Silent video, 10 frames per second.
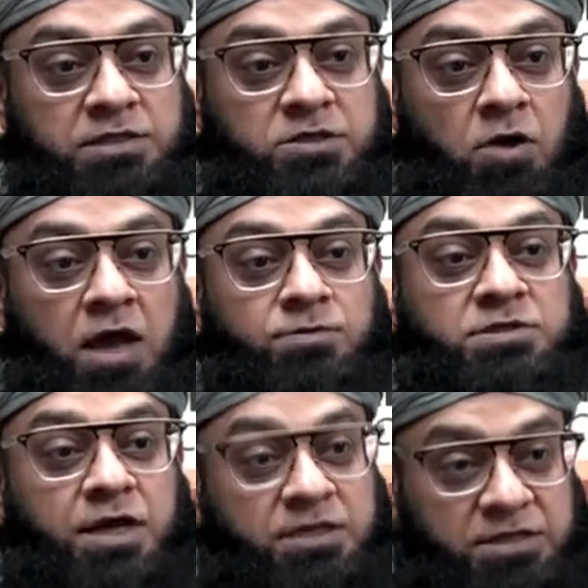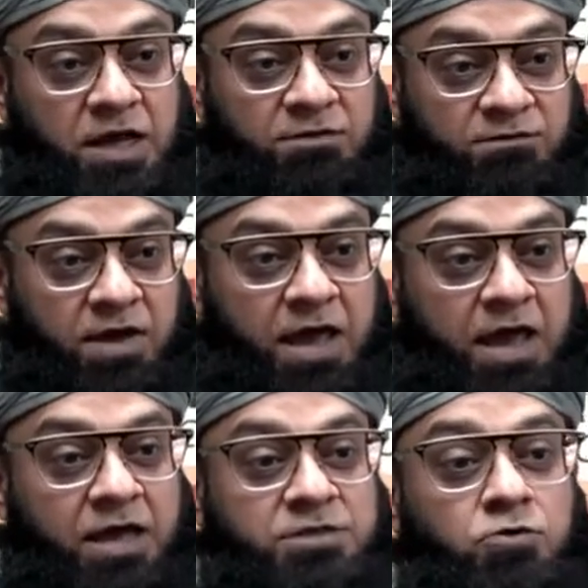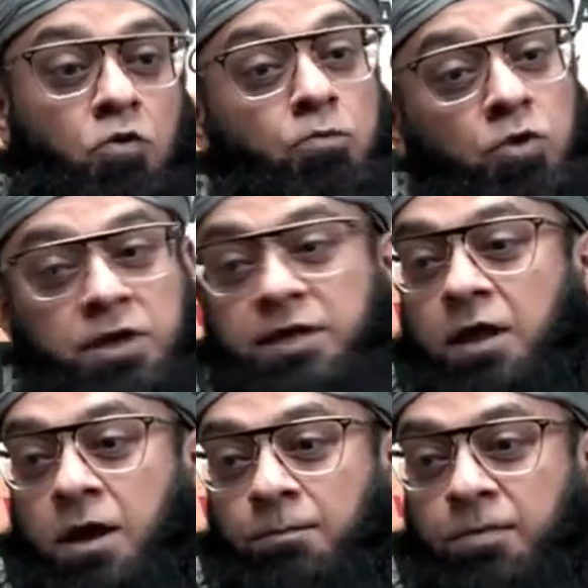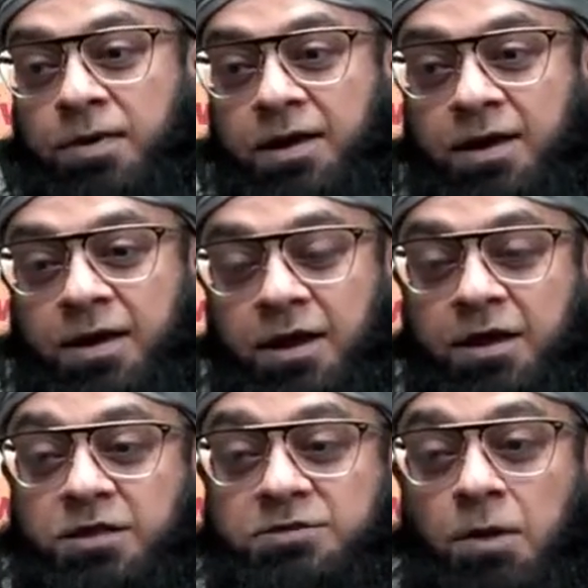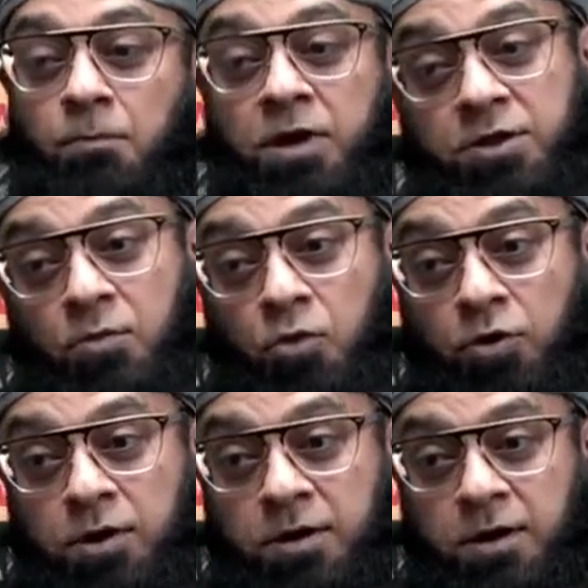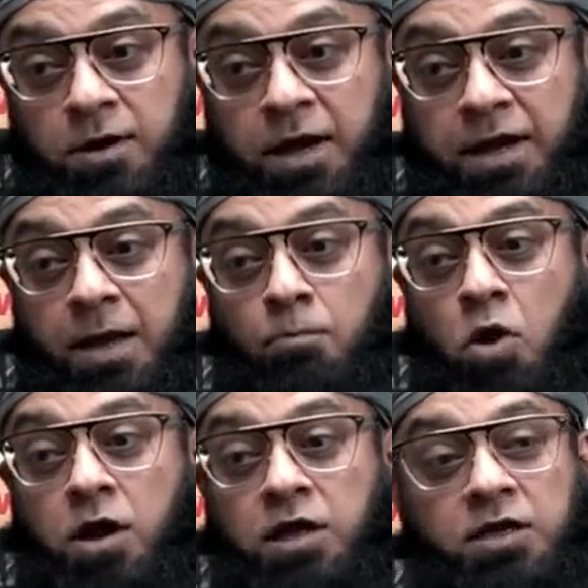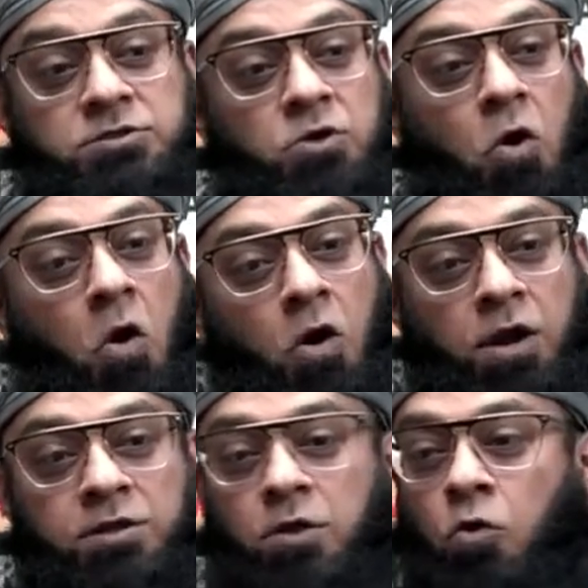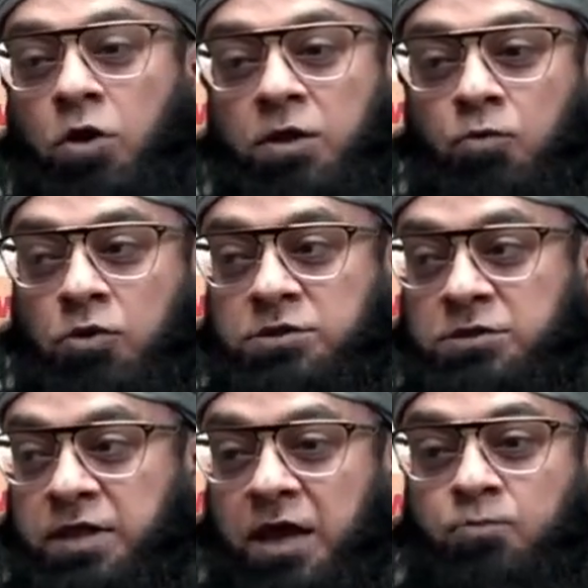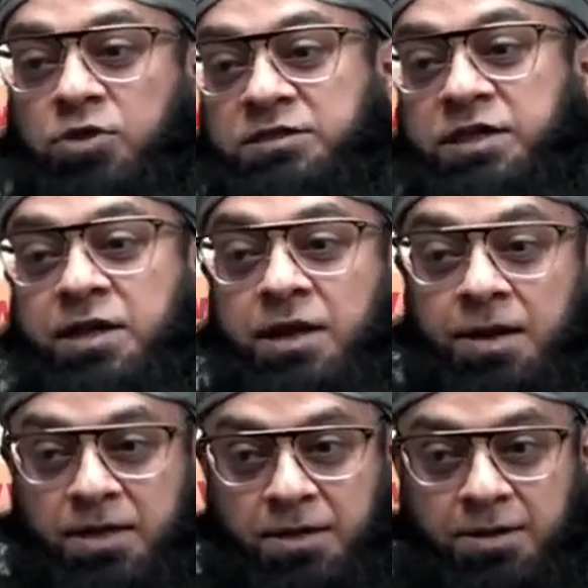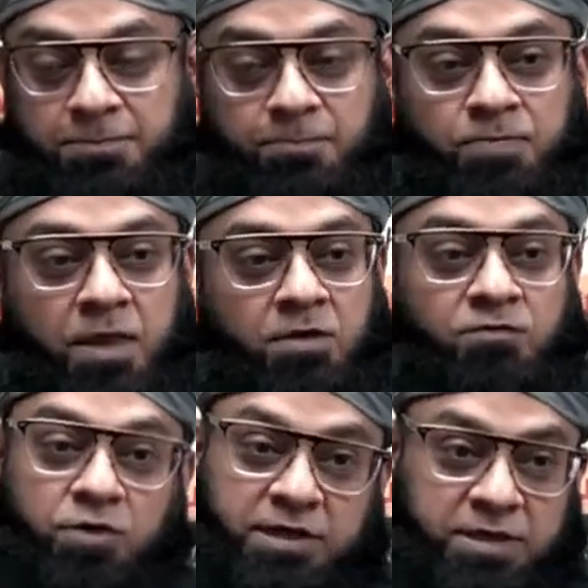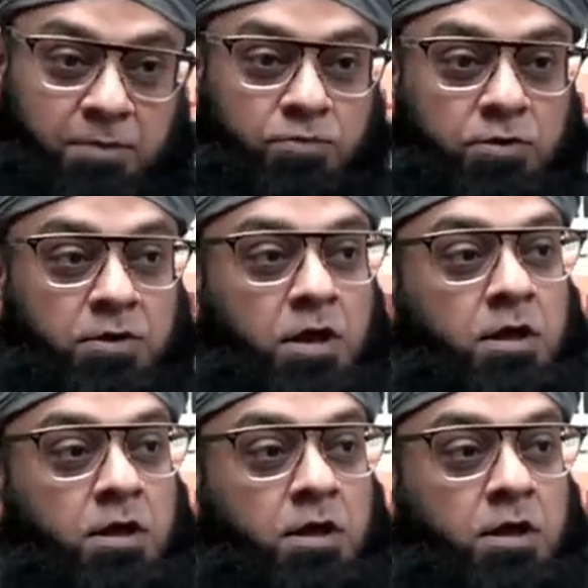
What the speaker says: describes itself as Ummul Kitab. It is the mother book. It embodies all other holy books that preceded it. For example,